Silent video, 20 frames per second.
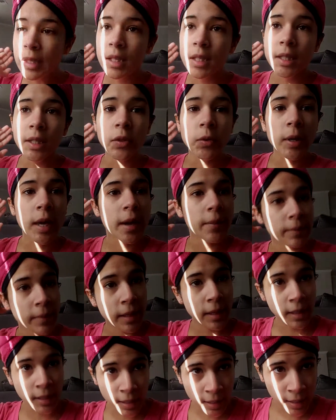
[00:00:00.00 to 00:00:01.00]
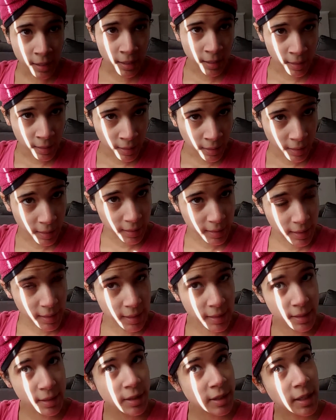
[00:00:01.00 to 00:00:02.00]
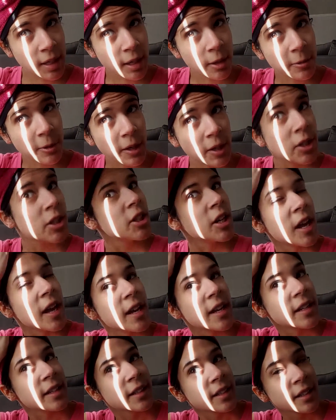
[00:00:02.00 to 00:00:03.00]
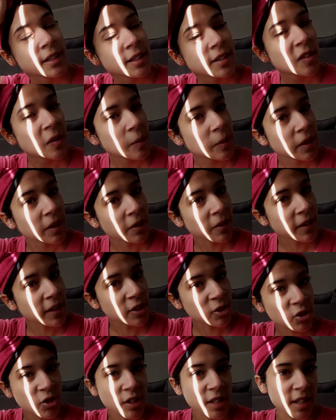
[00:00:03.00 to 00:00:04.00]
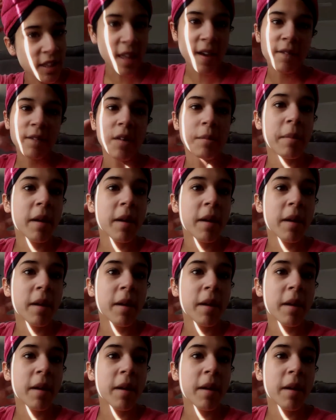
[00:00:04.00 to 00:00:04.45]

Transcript: So yeah, and then it's hair wash day. So I'm gonna go ahead and straighten that for